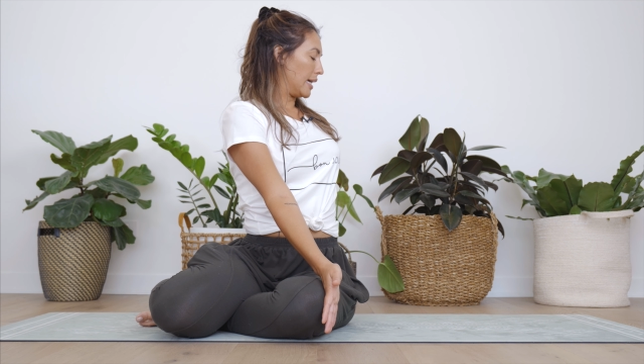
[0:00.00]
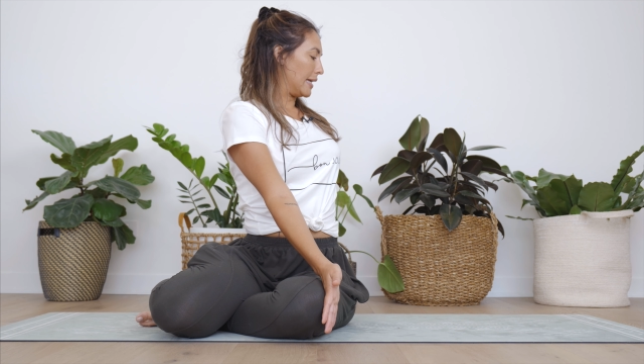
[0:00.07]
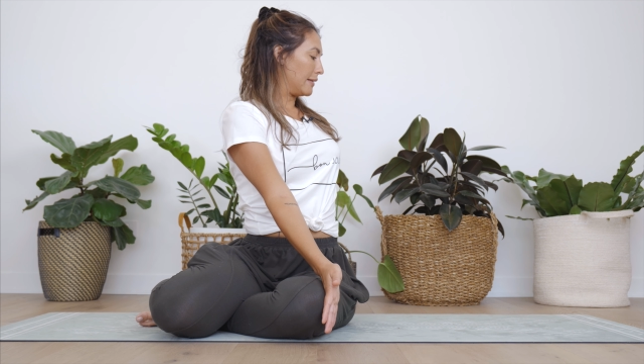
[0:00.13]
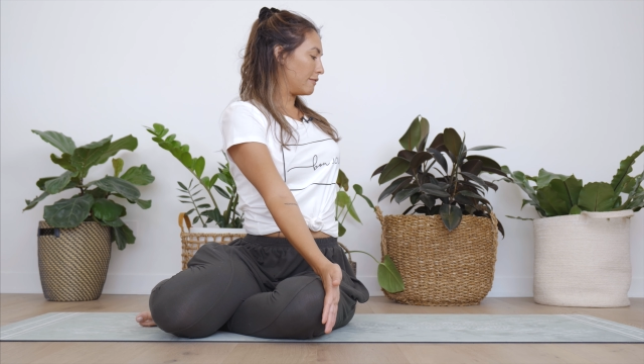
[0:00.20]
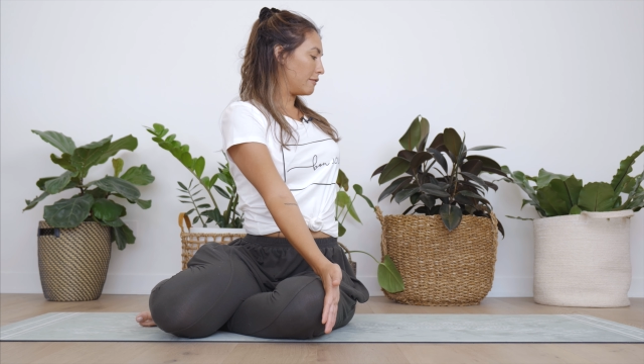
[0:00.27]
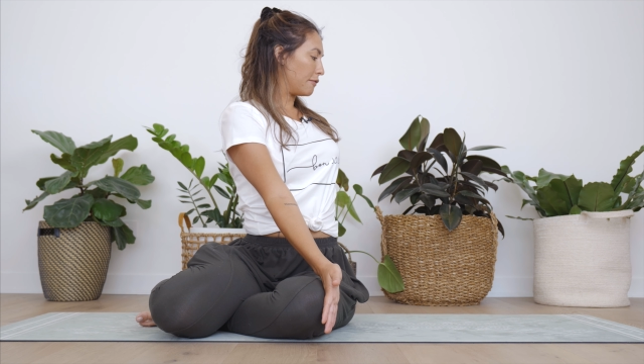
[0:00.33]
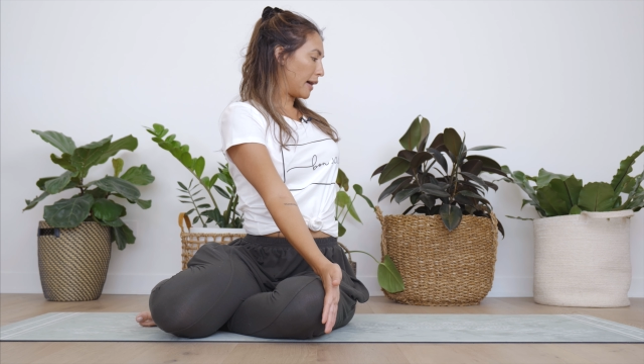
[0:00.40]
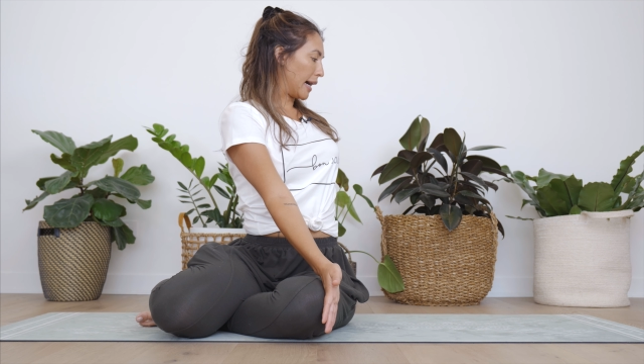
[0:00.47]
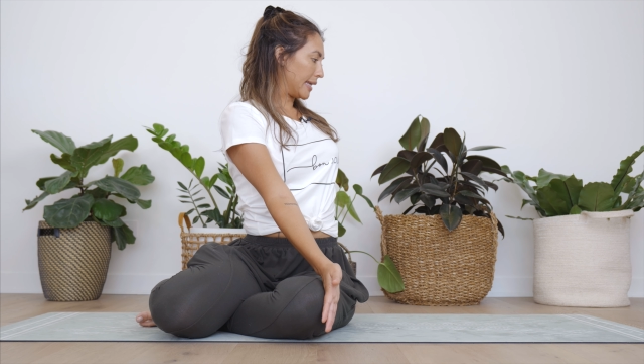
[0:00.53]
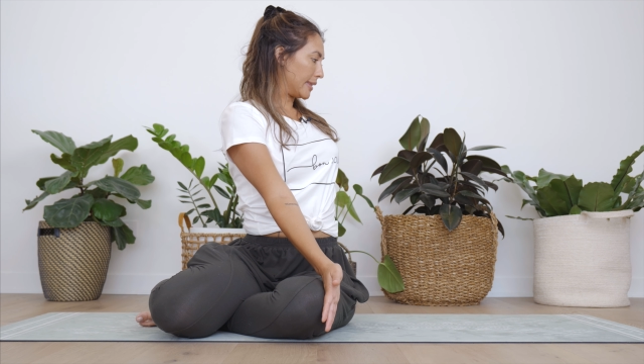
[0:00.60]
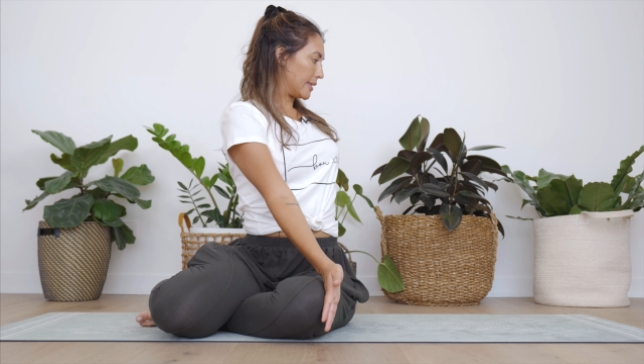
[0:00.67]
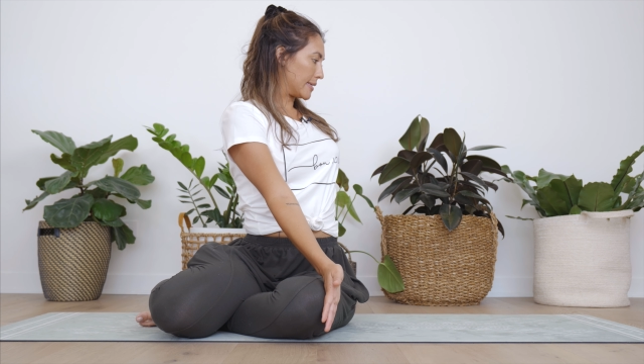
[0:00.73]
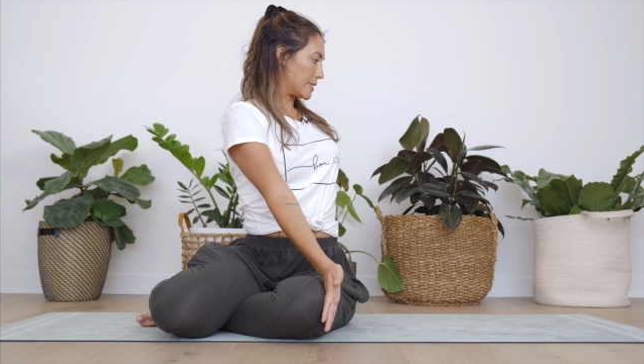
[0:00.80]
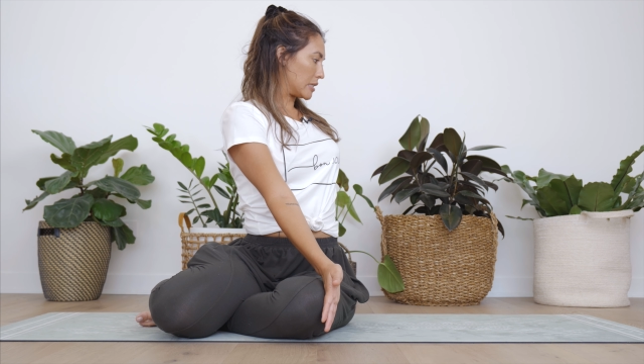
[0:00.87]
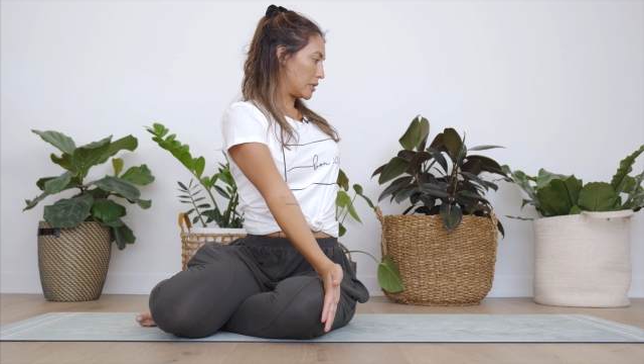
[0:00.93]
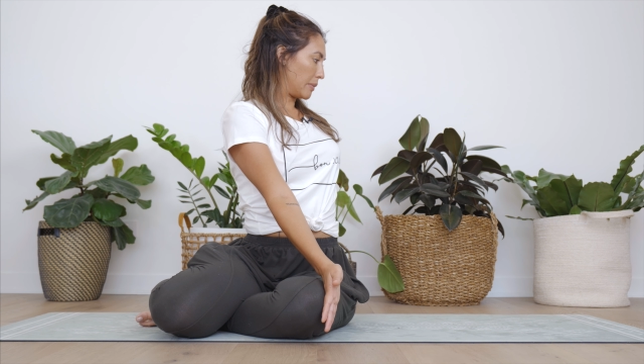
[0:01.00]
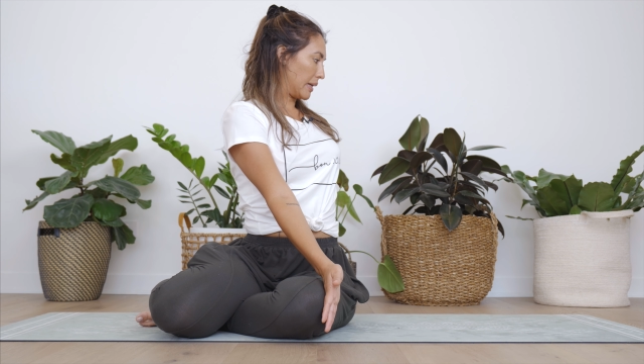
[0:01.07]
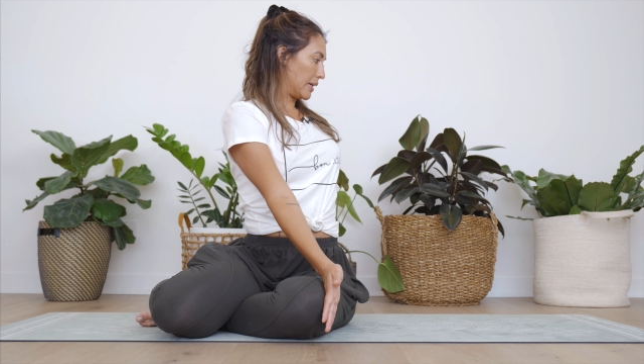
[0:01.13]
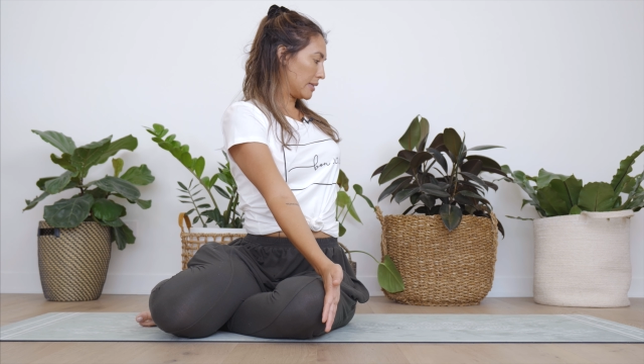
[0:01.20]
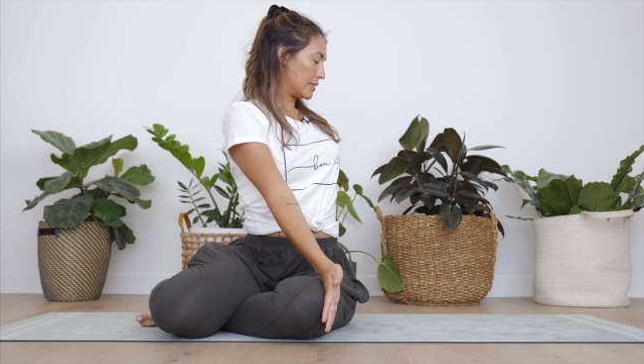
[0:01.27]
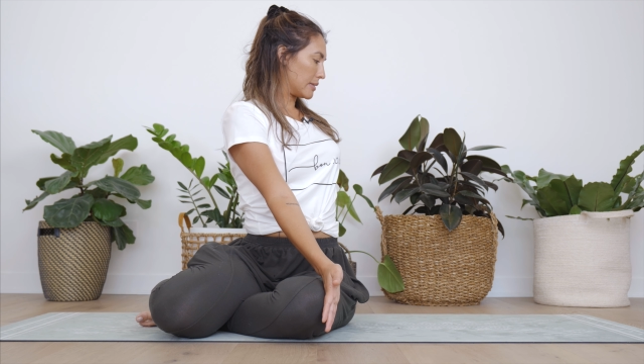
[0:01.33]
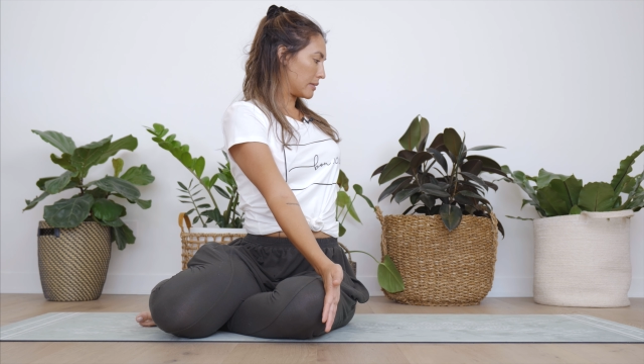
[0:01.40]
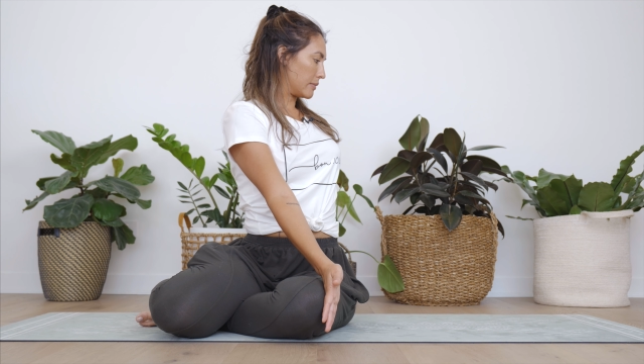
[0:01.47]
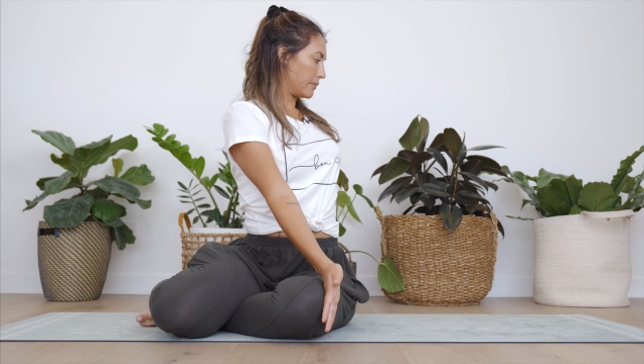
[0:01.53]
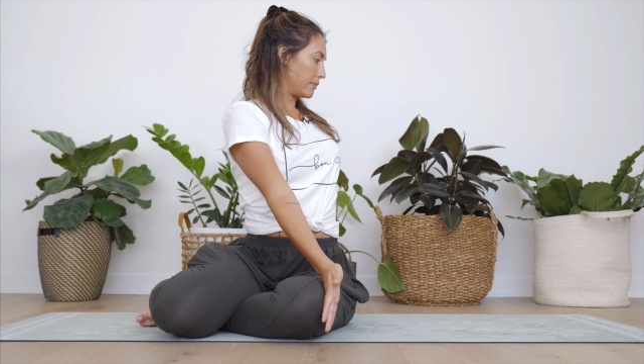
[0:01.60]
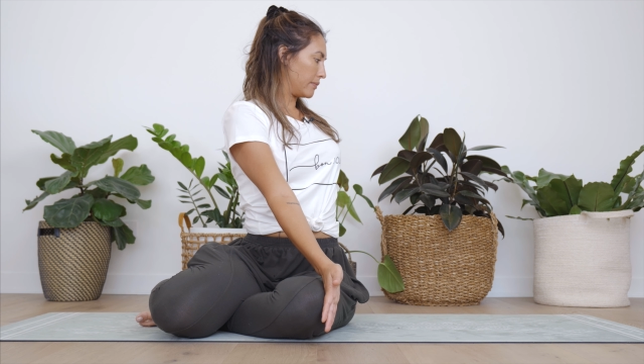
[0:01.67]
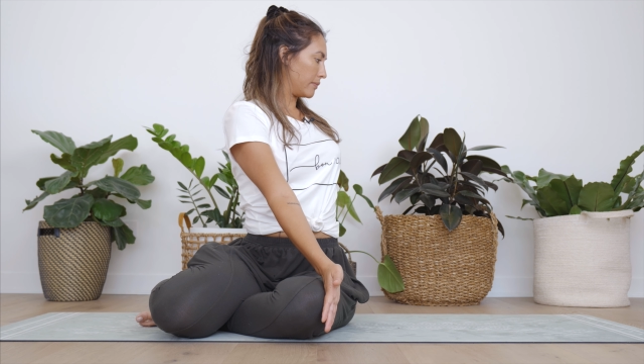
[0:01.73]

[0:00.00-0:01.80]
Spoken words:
invite this space.